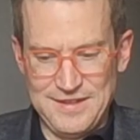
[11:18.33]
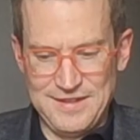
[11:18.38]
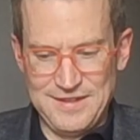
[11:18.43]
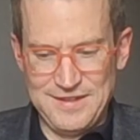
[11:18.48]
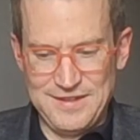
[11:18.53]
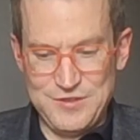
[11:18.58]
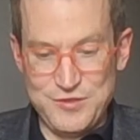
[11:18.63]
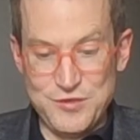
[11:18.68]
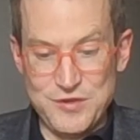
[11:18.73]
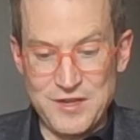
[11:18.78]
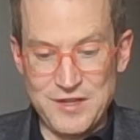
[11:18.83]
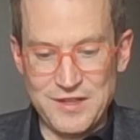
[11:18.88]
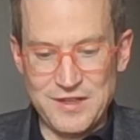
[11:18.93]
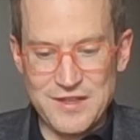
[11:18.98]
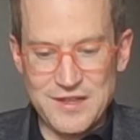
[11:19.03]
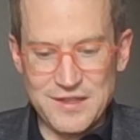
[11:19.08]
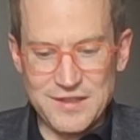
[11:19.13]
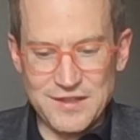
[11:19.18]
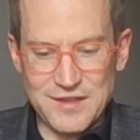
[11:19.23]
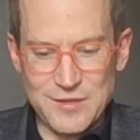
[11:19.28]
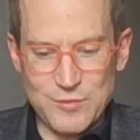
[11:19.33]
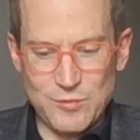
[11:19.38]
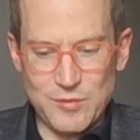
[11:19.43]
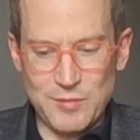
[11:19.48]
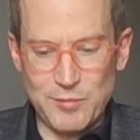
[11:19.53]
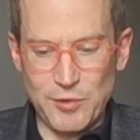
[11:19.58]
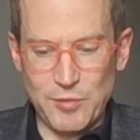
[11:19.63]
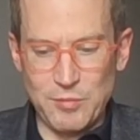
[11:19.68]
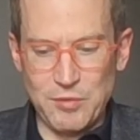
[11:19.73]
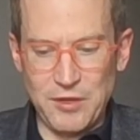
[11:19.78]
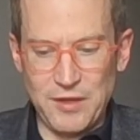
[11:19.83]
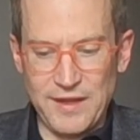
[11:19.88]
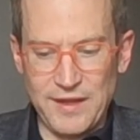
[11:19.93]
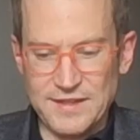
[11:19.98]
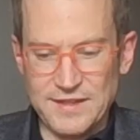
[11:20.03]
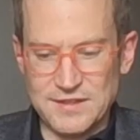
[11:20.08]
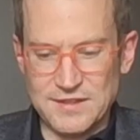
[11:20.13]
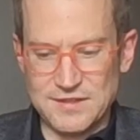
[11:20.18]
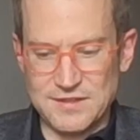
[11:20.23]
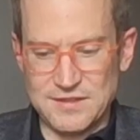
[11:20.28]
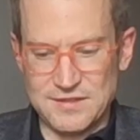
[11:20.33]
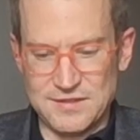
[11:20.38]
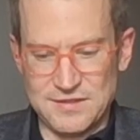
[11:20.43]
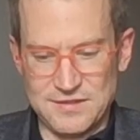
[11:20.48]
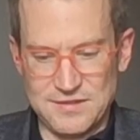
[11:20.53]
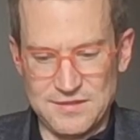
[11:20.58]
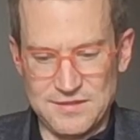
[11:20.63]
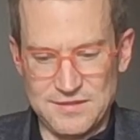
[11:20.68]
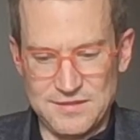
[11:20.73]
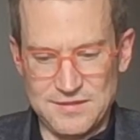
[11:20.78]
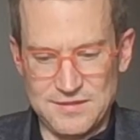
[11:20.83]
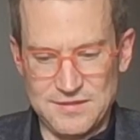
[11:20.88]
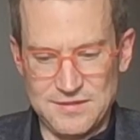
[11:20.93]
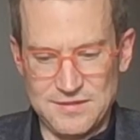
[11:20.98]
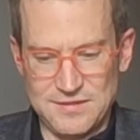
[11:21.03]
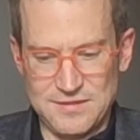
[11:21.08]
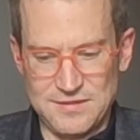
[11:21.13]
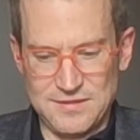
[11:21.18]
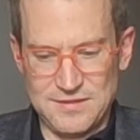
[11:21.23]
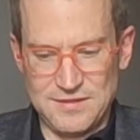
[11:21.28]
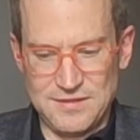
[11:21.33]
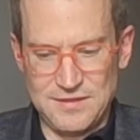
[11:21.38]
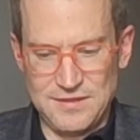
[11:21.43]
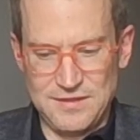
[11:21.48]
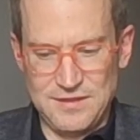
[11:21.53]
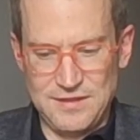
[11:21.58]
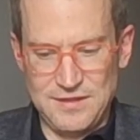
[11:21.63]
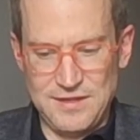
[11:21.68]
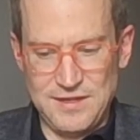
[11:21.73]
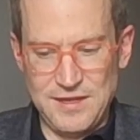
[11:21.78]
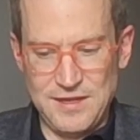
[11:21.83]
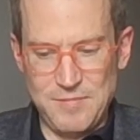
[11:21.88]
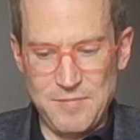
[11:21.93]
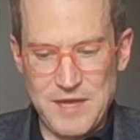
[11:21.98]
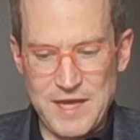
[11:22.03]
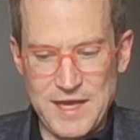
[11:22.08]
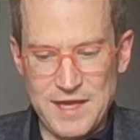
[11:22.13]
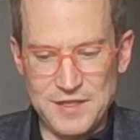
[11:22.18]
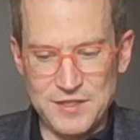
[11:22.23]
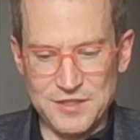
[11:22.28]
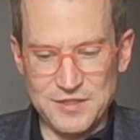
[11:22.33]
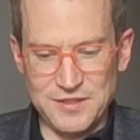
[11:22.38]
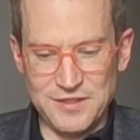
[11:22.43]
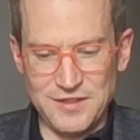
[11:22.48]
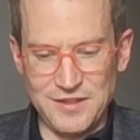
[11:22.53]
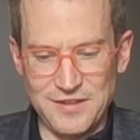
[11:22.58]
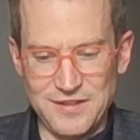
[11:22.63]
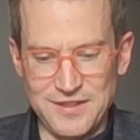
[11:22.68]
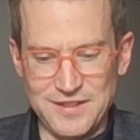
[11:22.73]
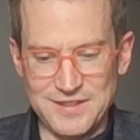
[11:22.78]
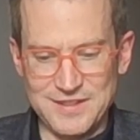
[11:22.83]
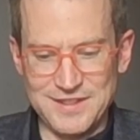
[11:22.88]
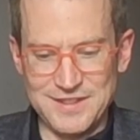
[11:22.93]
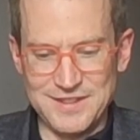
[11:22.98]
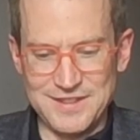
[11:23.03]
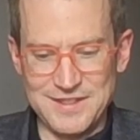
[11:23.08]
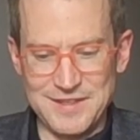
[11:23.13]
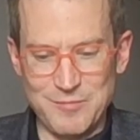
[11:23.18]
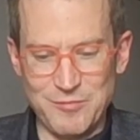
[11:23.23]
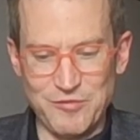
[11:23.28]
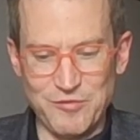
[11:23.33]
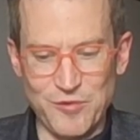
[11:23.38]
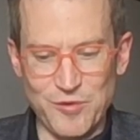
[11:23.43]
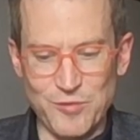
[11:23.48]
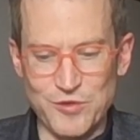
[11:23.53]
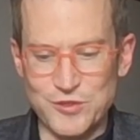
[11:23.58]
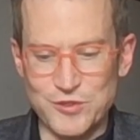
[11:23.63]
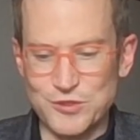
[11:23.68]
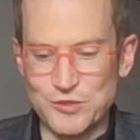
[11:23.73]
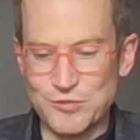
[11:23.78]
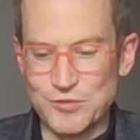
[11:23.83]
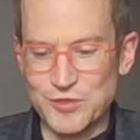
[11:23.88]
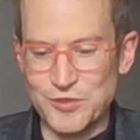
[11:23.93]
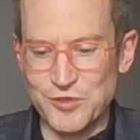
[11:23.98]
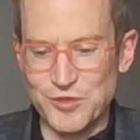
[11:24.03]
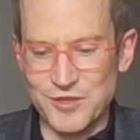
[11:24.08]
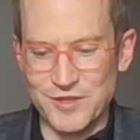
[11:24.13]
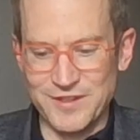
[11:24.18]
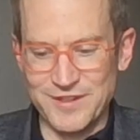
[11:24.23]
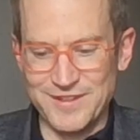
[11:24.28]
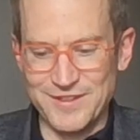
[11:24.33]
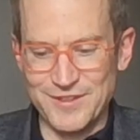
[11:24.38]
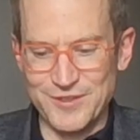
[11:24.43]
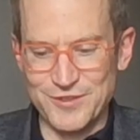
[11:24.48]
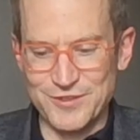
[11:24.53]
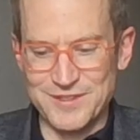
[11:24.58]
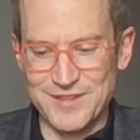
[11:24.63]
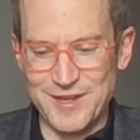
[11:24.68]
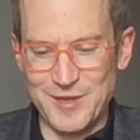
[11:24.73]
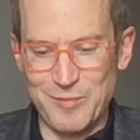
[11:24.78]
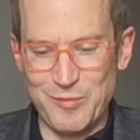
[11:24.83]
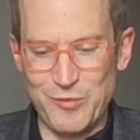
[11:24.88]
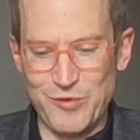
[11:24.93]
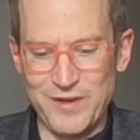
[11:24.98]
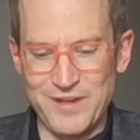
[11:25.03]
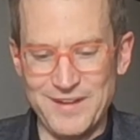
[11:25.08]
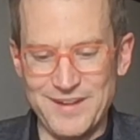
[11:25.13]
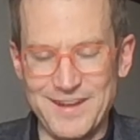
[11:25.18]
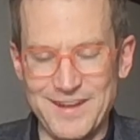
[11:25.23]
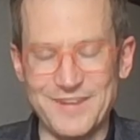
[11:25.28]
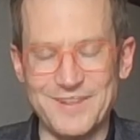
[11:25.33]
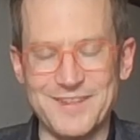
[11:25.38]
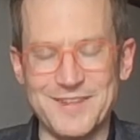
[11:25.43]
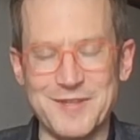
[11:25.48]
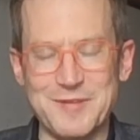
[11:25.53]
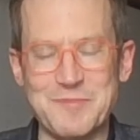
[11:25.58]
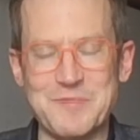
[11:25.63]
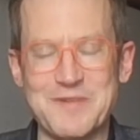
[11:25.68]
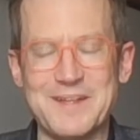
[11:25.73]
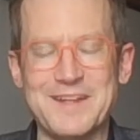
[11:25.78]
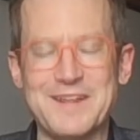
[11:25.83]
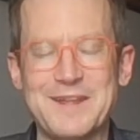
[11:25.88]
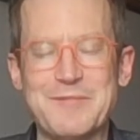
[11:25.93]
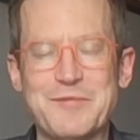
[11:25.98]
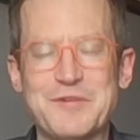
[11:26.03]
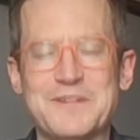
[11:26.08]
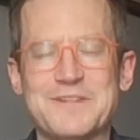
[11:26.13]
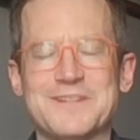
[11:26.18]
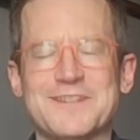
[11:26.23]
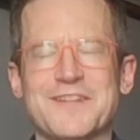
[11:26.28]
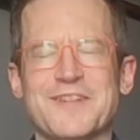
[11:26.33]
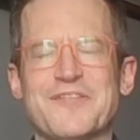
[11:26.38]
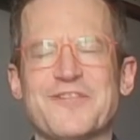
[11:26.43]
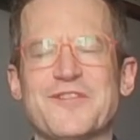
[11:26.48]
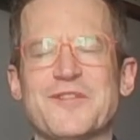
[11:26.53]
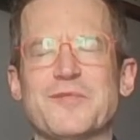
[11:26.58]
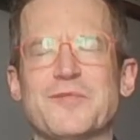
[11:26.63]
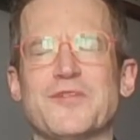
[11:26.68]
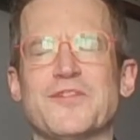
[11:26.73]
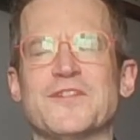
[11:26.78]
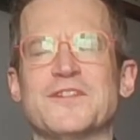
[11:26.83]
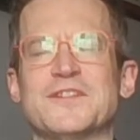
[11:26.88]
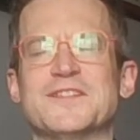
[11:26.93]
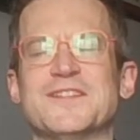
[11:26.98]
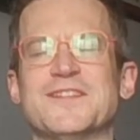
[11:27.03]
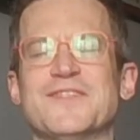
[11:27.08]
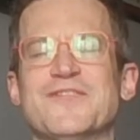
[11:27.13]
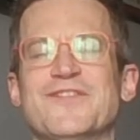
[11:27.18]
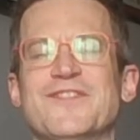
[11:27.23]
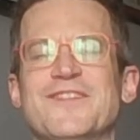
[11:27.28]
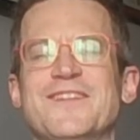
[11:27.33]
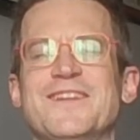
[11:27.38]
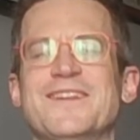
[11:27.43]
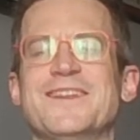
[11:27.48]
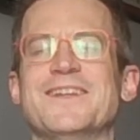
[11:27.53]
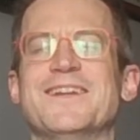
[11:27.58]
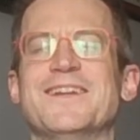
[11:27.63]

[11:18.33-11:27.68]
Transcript: Do you not think that he would be perplexed, and imagine that the things he had seen before were truer than those now pointed out to him? Put yourself in the position of the